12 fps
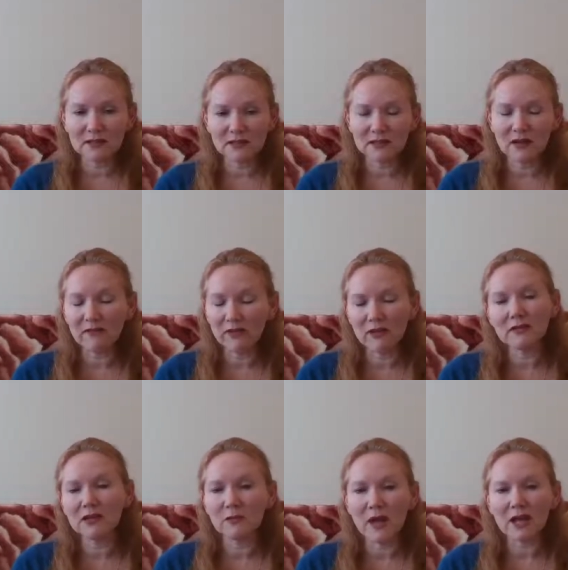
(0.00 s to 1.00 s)
a
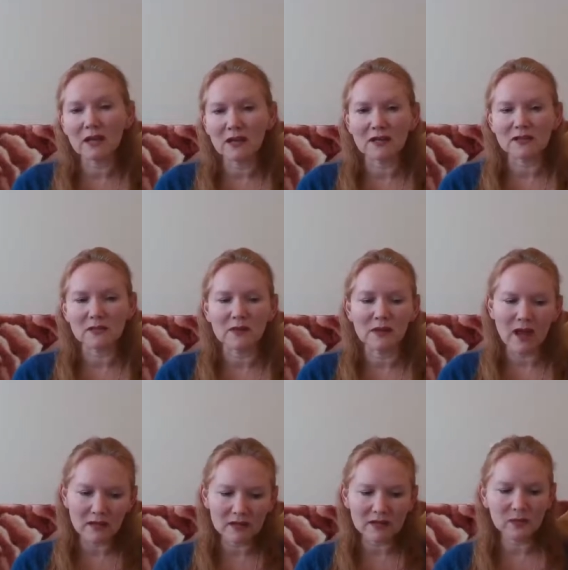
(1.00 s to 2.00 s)
self-healing mechanism.
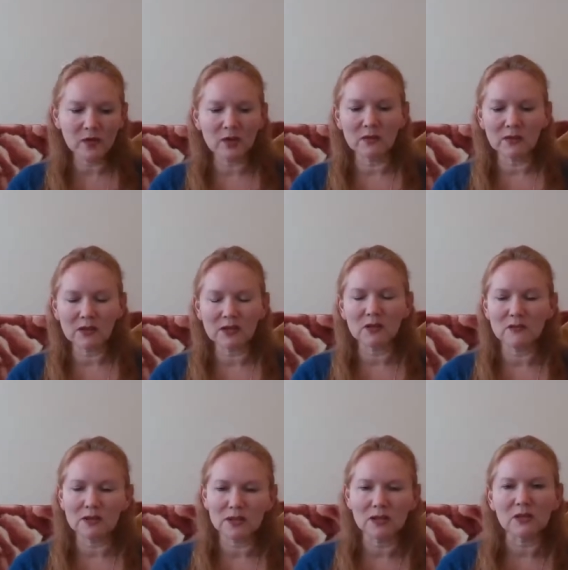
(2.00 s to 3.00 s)
Allow the spirit within you
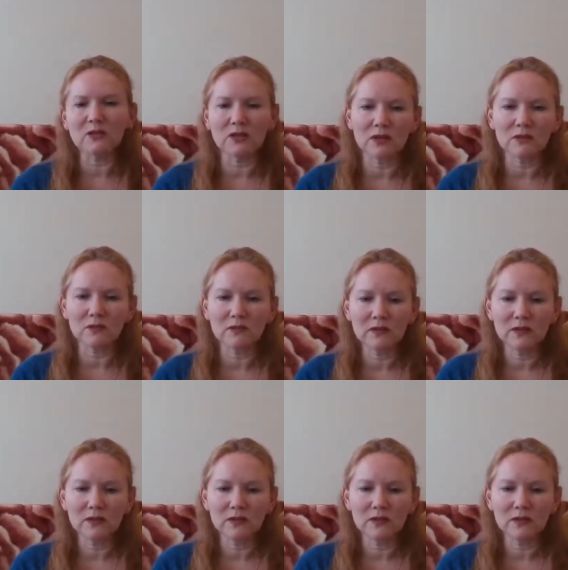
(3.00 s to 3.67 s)
to heal you.